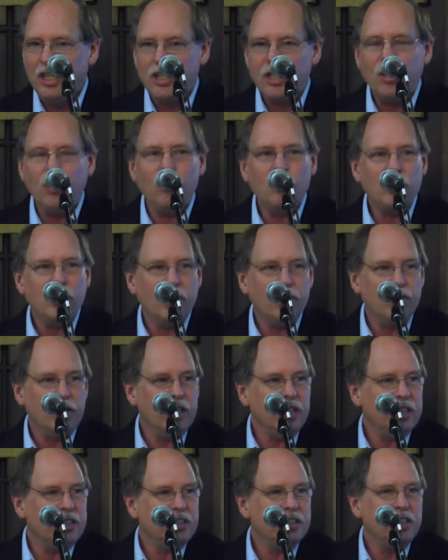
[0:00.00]

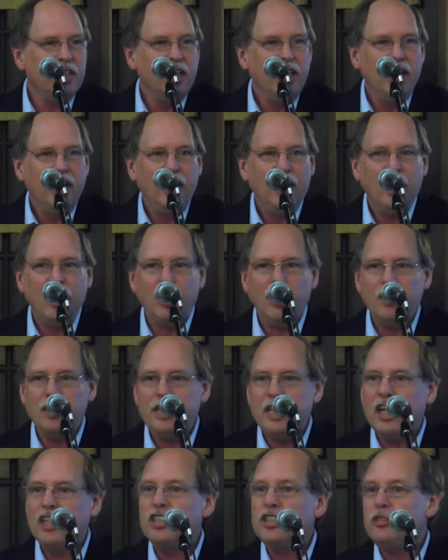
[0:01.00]
co-governance. Uh,
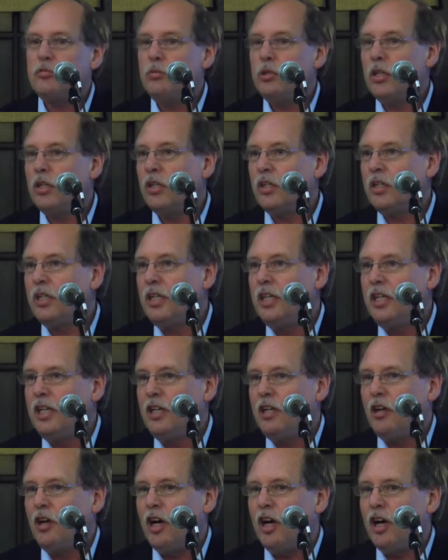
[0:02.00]
yes, we'll
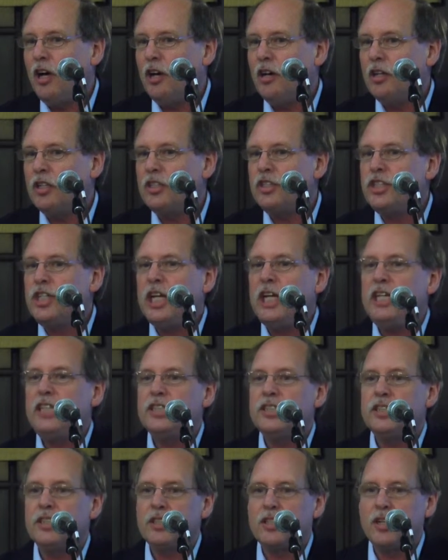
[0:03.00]
uh,
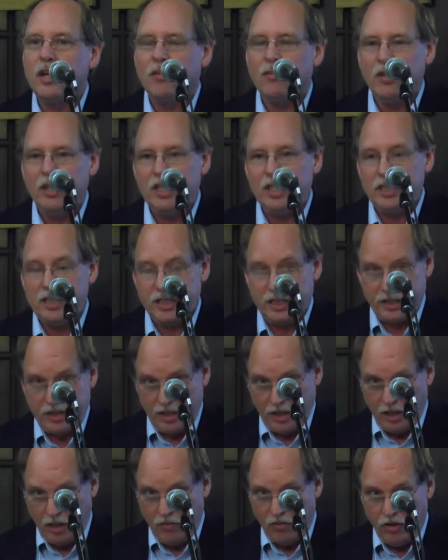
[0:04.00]
change the governance
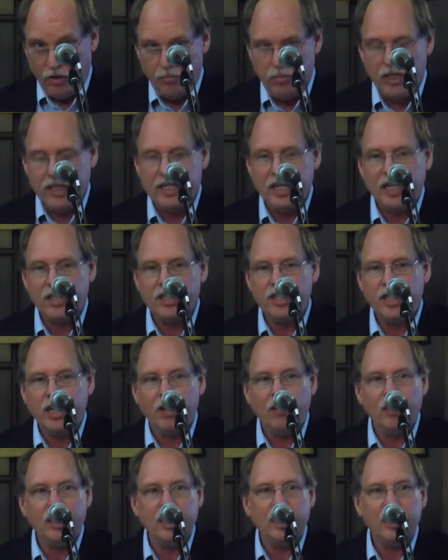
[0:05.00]
of a protected
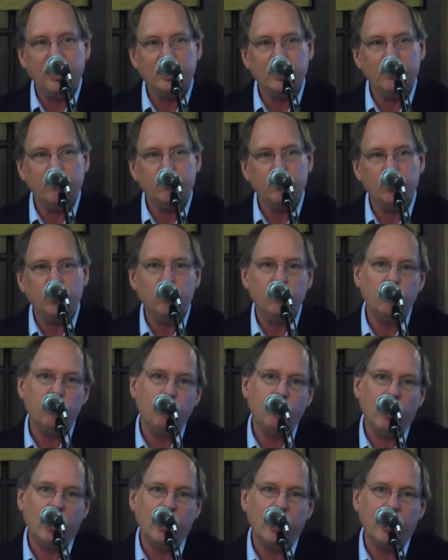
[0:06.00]
area if
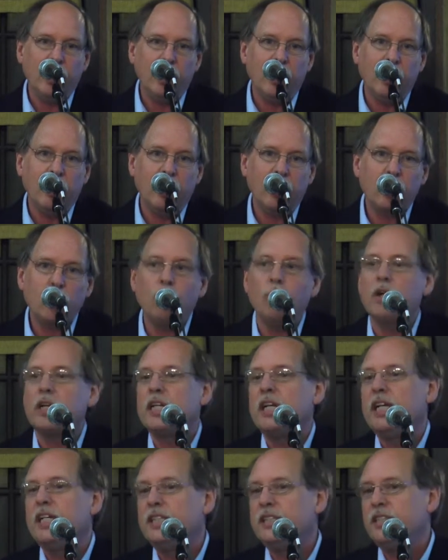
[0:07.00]
you've won a
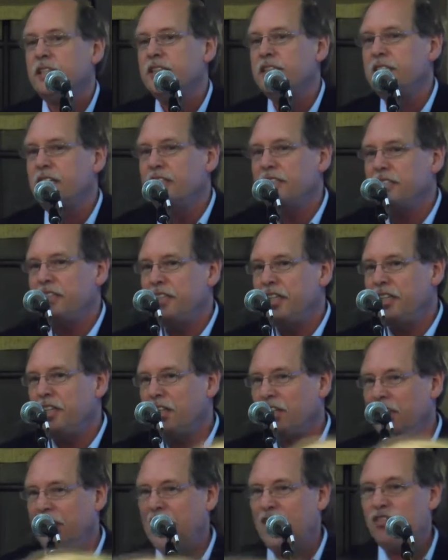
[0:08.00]
court case that says that
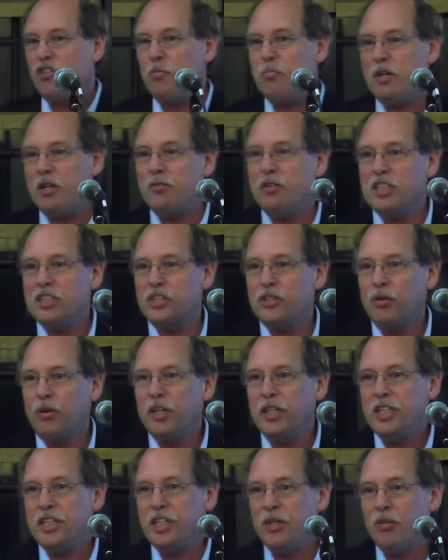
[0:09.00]
the land will be
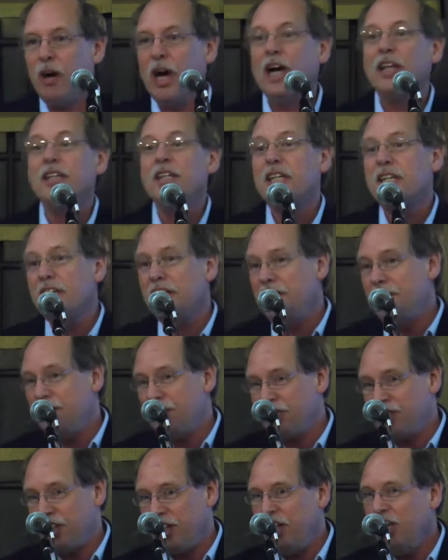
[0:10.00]
restored to you on the
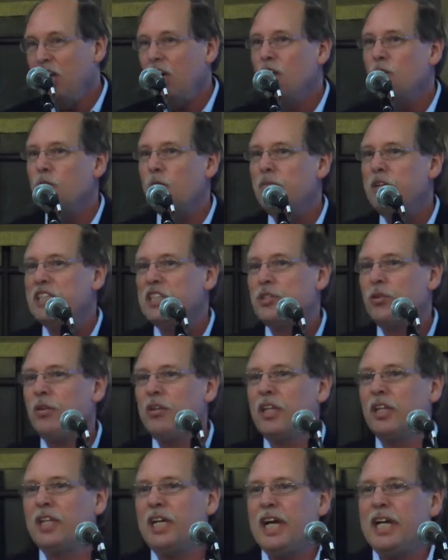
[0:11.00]
condition, will
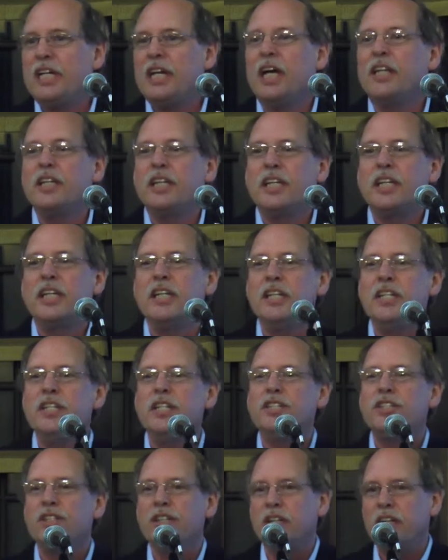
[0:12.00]
restore the land on the
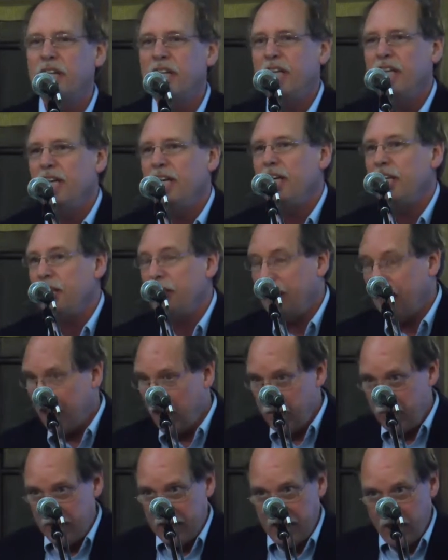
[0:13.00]
condition that
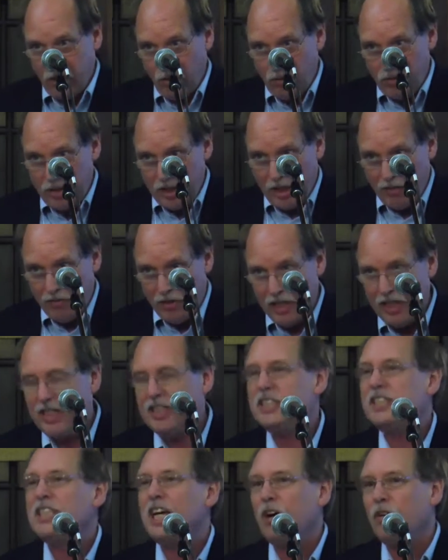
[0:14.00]
it be co-governed,
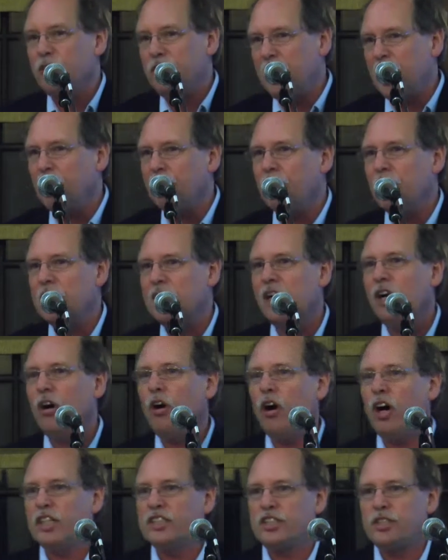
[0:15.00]
South Africa,
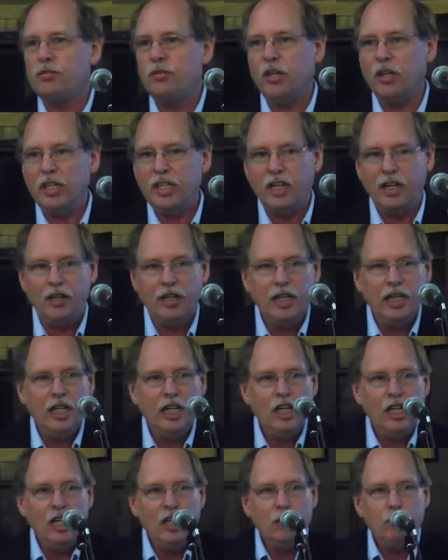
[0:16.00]
Australia.
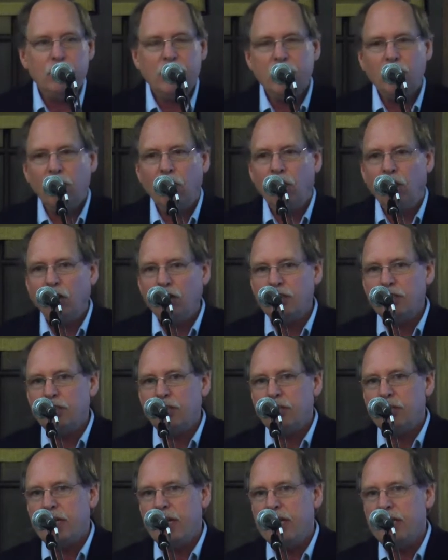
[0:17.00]
But there are
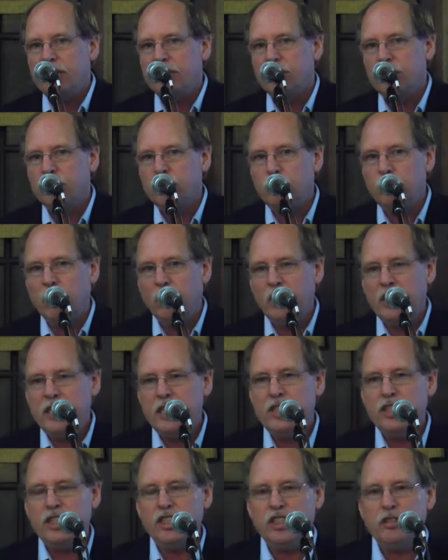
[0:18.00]
also cases where
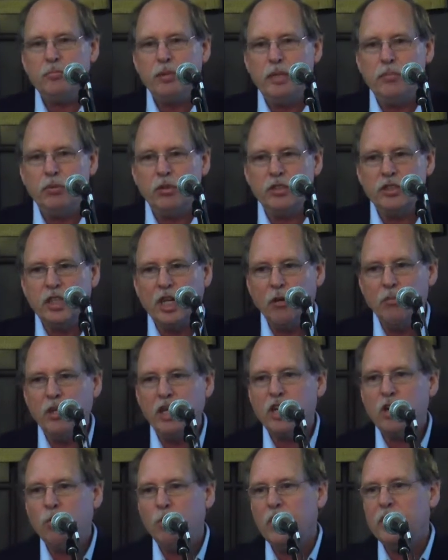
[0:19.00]
indigenous peoples are
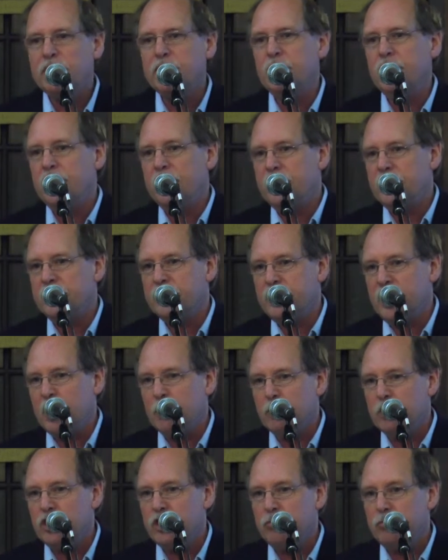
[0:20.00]
requesting the
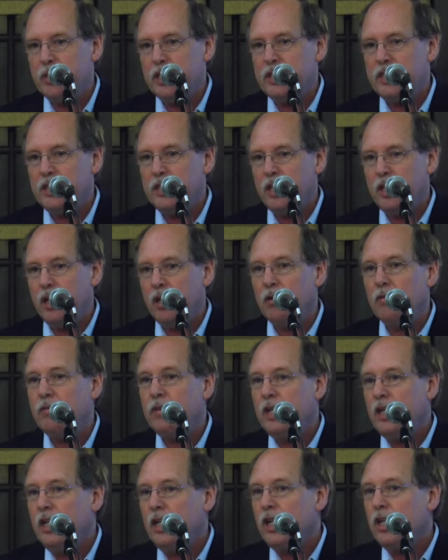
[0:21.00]
establishment
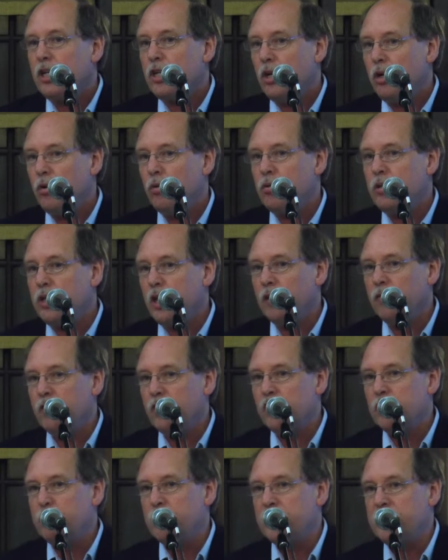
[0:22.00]
of co
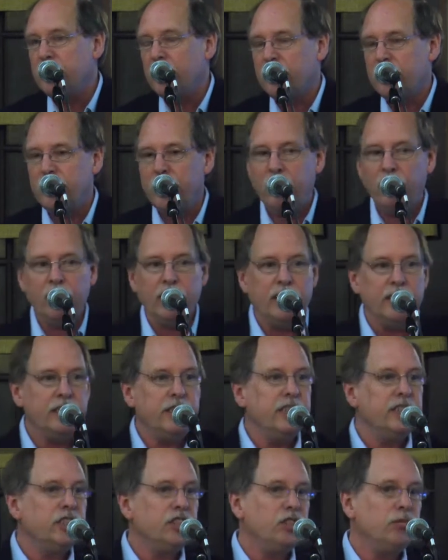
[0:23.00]
governed protected areas.
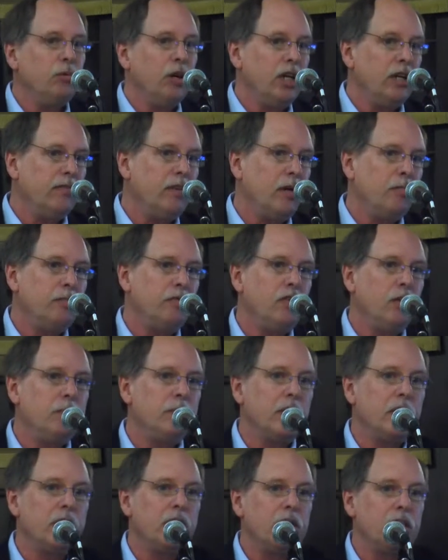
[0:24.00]
This is one of them
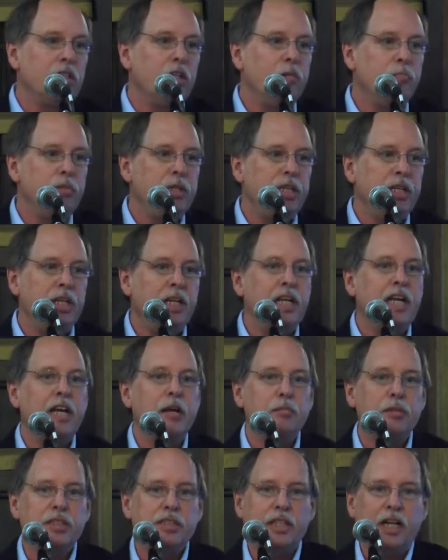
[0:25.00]
from the Colombian
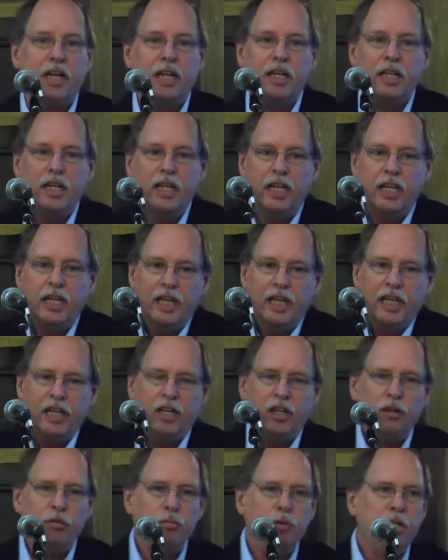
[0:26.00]
Amazon,
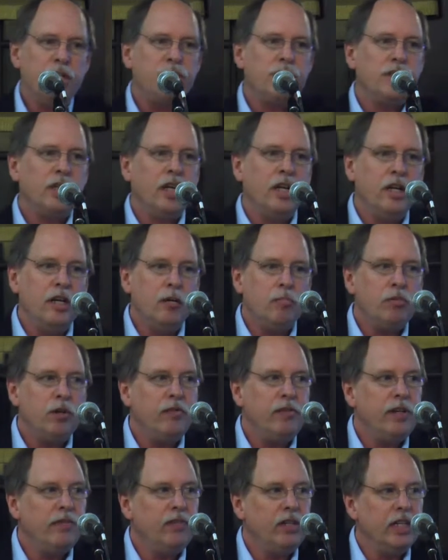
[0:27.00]
in which a number
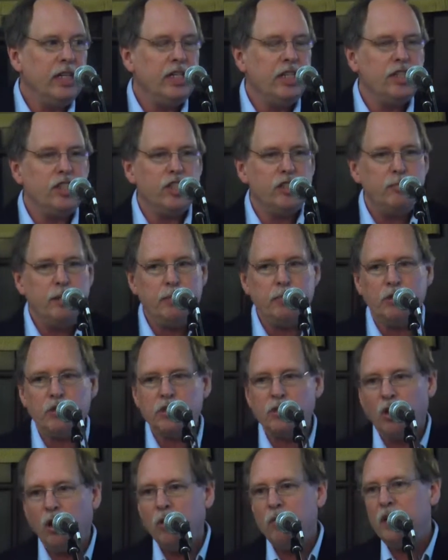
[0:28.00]
of different indigenous
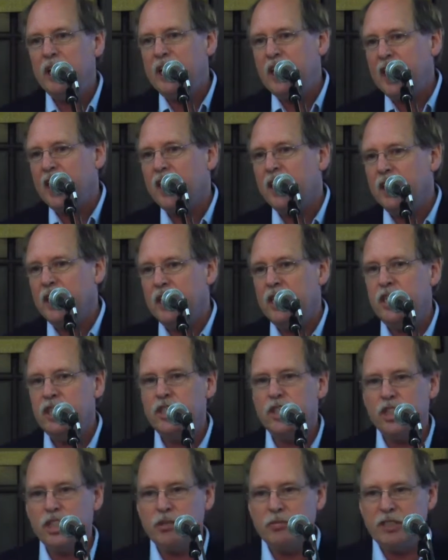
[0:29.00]
peoples already had an
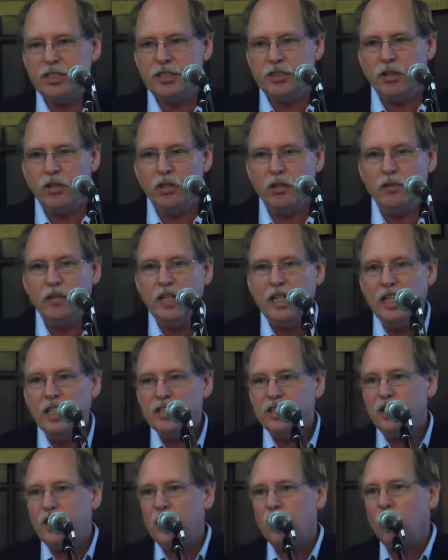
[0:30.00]
indigenous reserve.
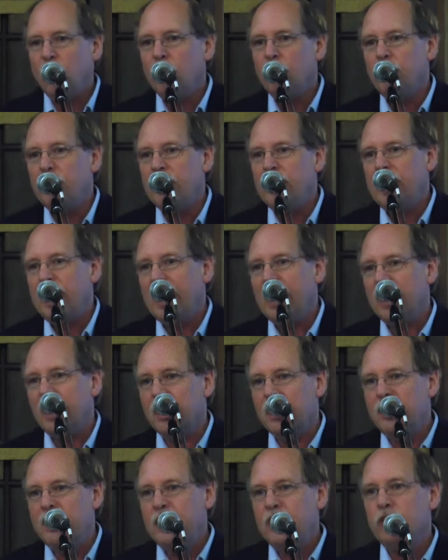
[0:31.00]
So they already
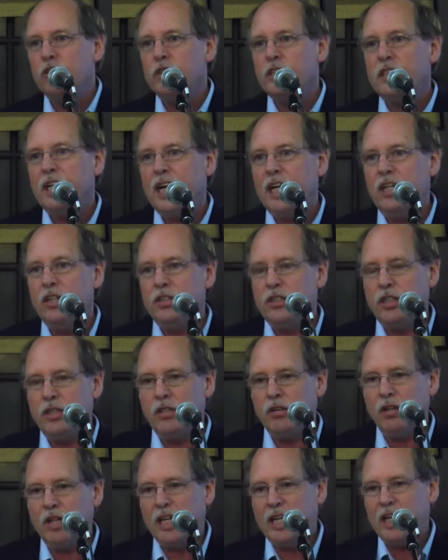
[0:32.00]
had legal title to
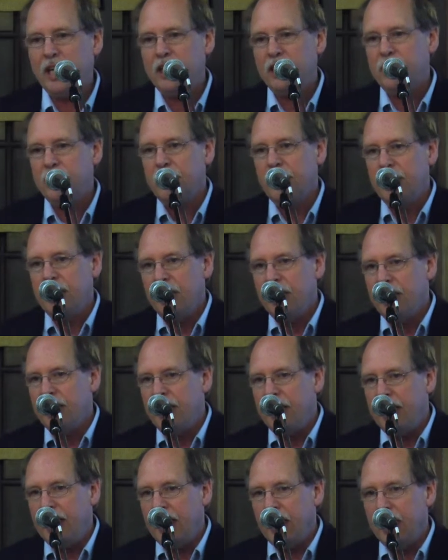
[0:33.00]
their land,
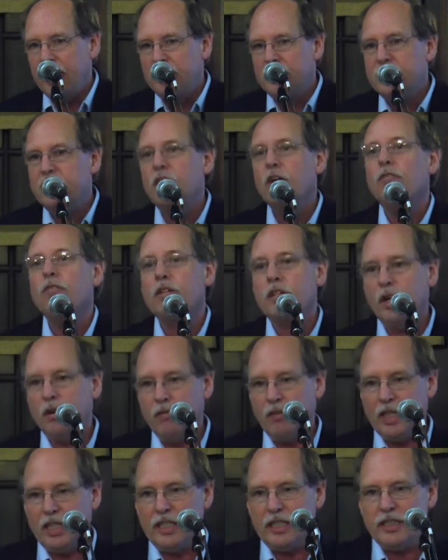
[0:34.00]
they had self
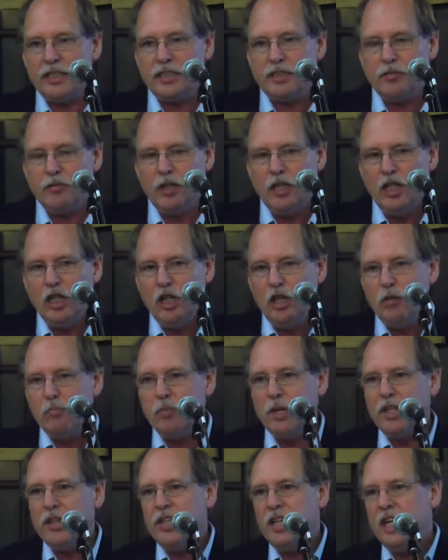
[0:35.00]
governance,
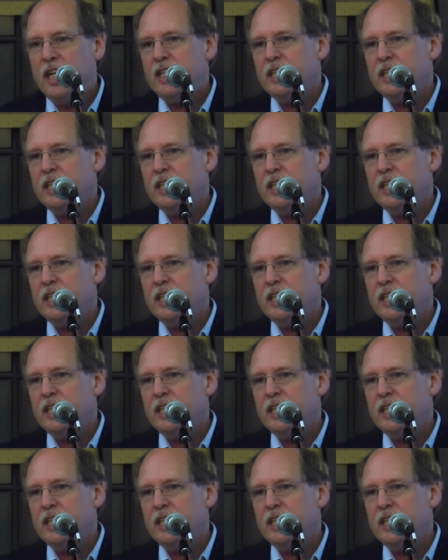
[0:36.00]
but they